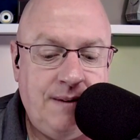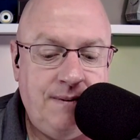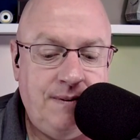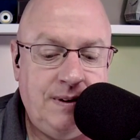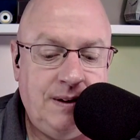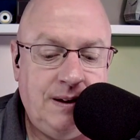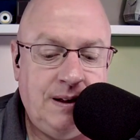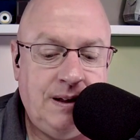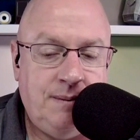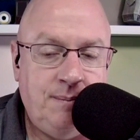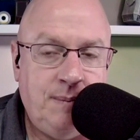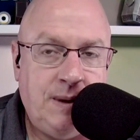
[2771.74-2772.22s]

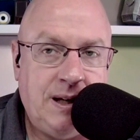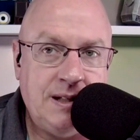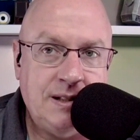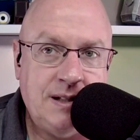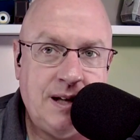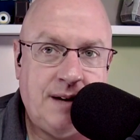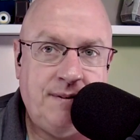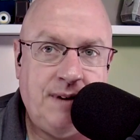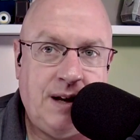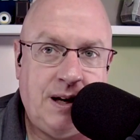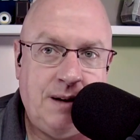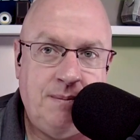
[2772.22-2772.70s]
and because
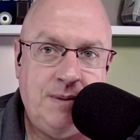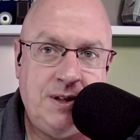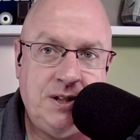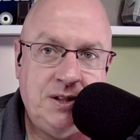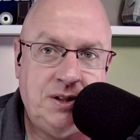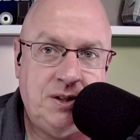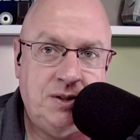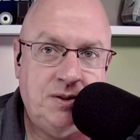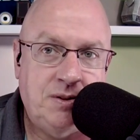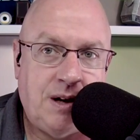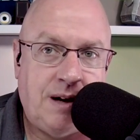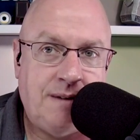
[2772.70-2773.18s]
I've got a
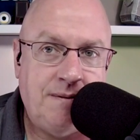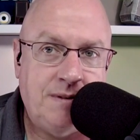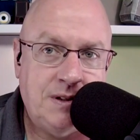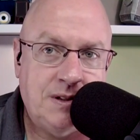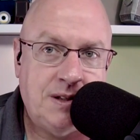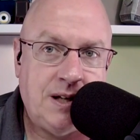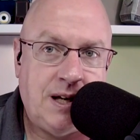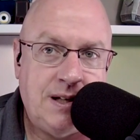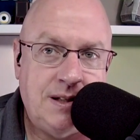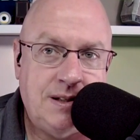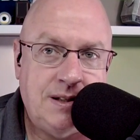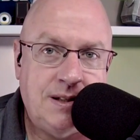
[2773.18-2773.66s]
Michigan driver's
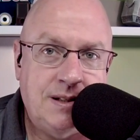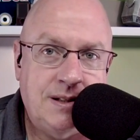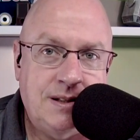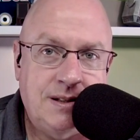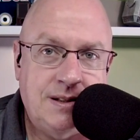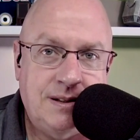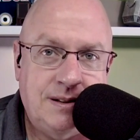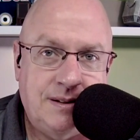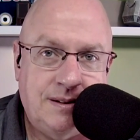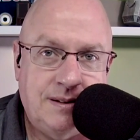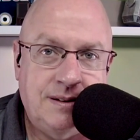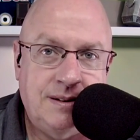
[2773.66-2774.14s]
license,
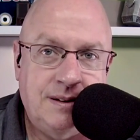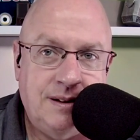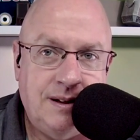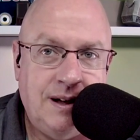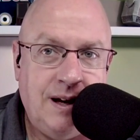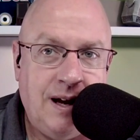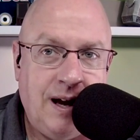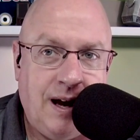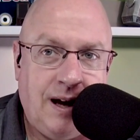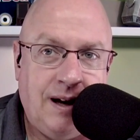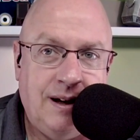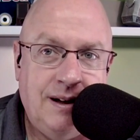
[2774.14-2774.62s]
boat,
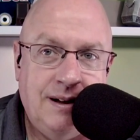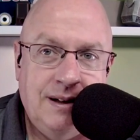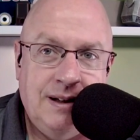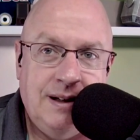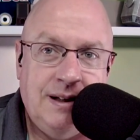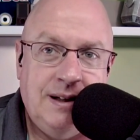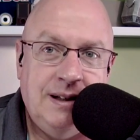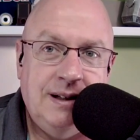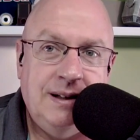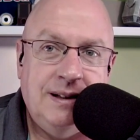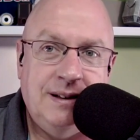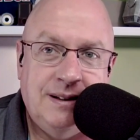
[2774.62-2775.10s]
yeah, or
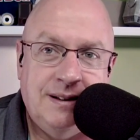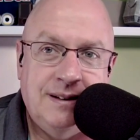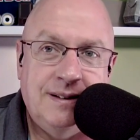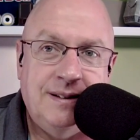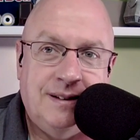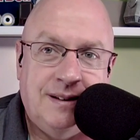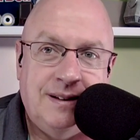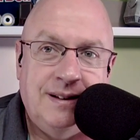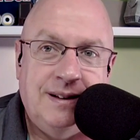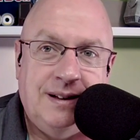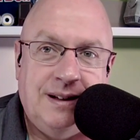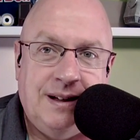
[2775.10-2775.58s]
by boat.
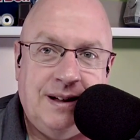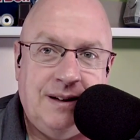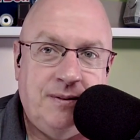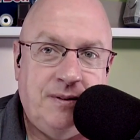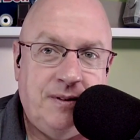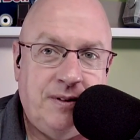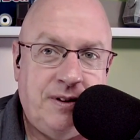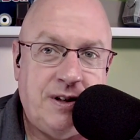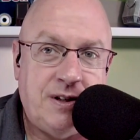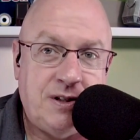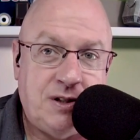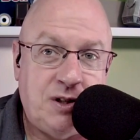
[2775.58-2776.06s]
And
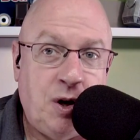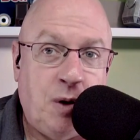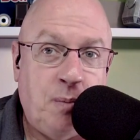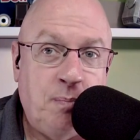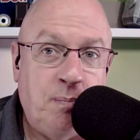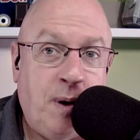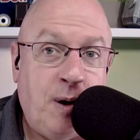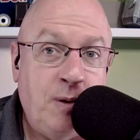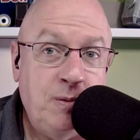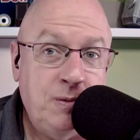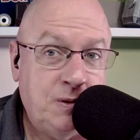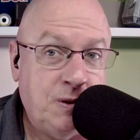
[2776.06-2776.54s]
when there's no
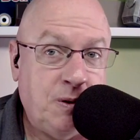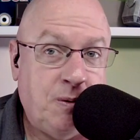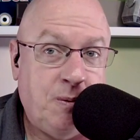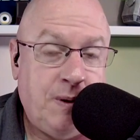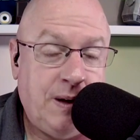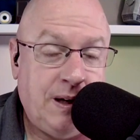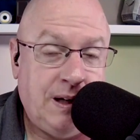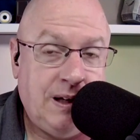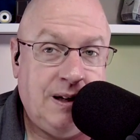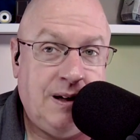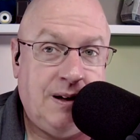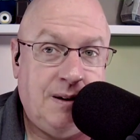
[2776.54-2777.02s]
boats
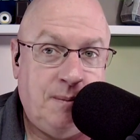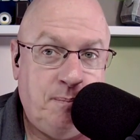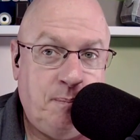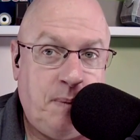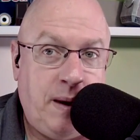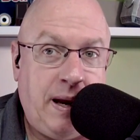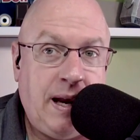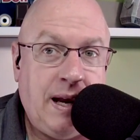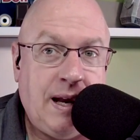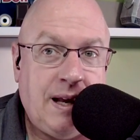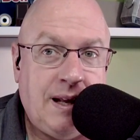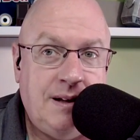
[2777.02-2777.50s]
going in, they're
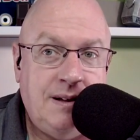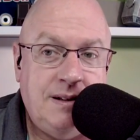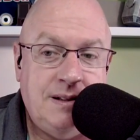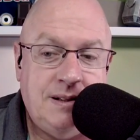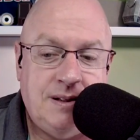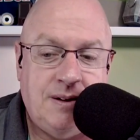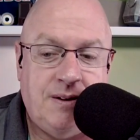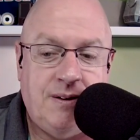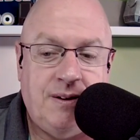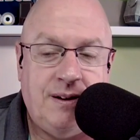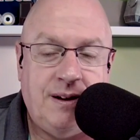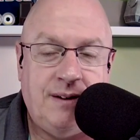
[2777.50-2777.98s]
banned.
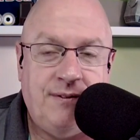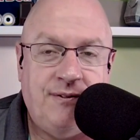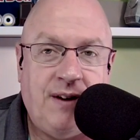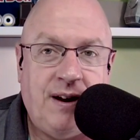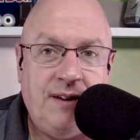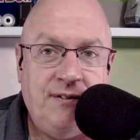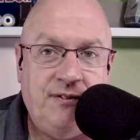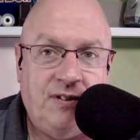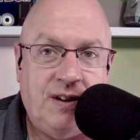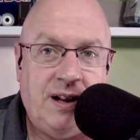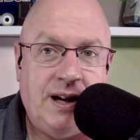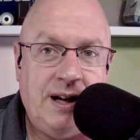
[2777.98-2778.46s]
So if I
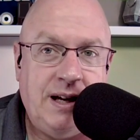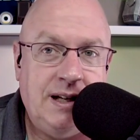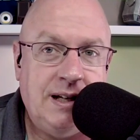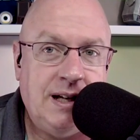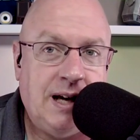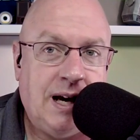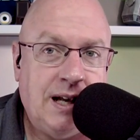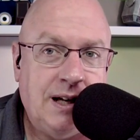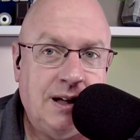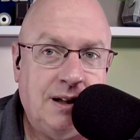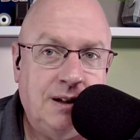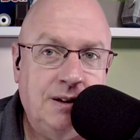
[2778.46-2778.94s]
fly into
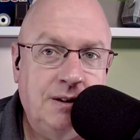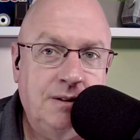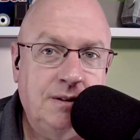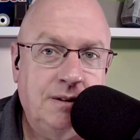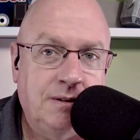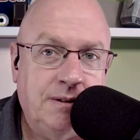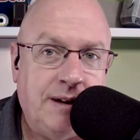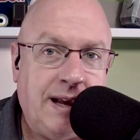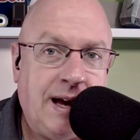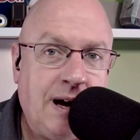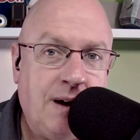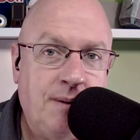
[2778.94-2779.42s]
Honolulu
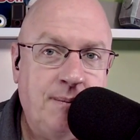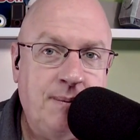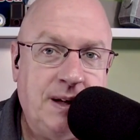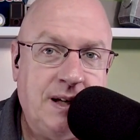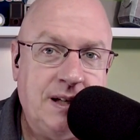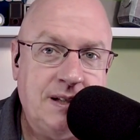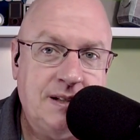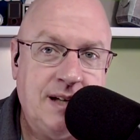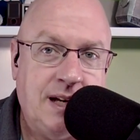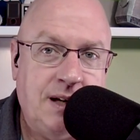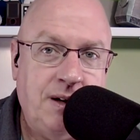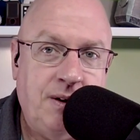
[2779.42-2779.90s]
now
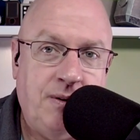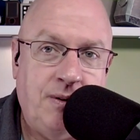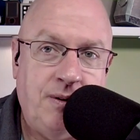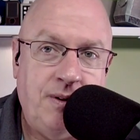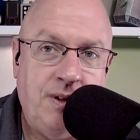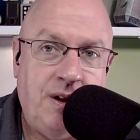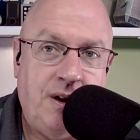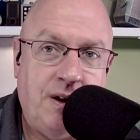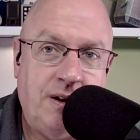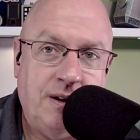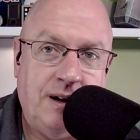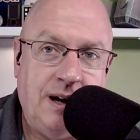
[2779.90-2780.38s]
because I don't
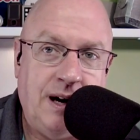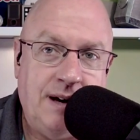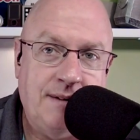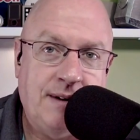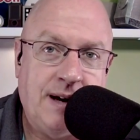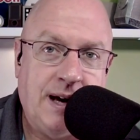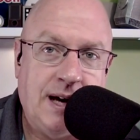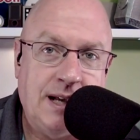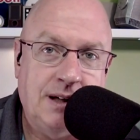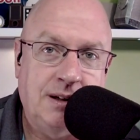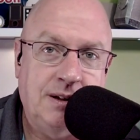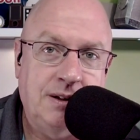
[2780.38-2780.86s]
longer have a
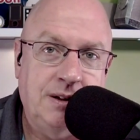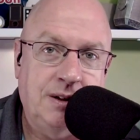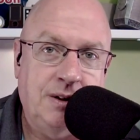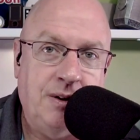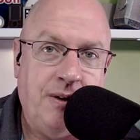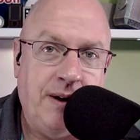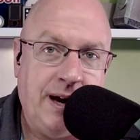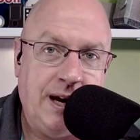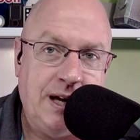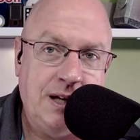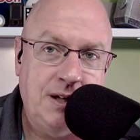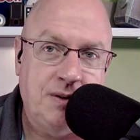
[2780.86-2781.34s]
Honolulu
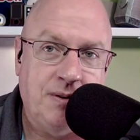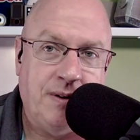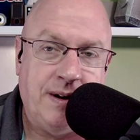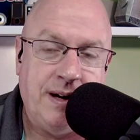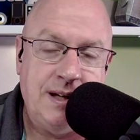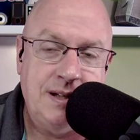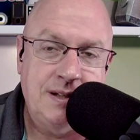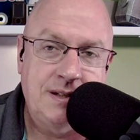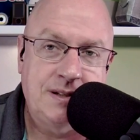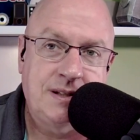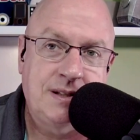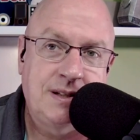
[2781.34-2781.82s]

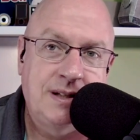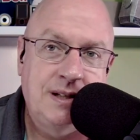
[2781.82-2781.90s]
address,